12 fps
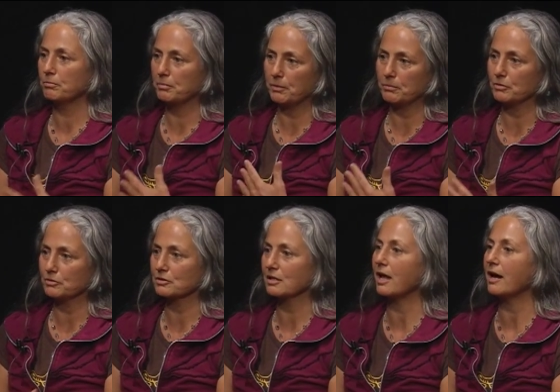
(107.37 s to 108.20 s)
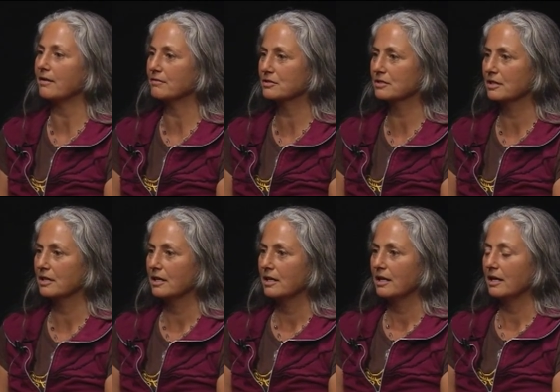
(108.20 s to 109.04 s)
people's lives.
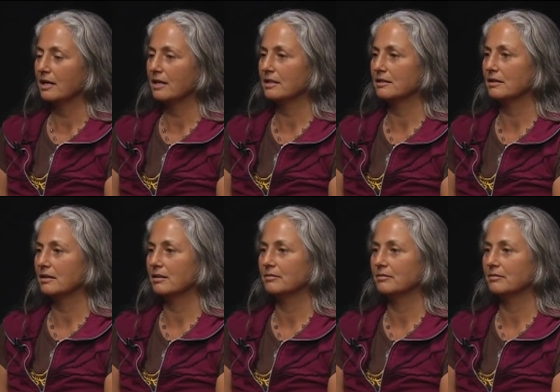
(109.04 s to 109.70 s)
And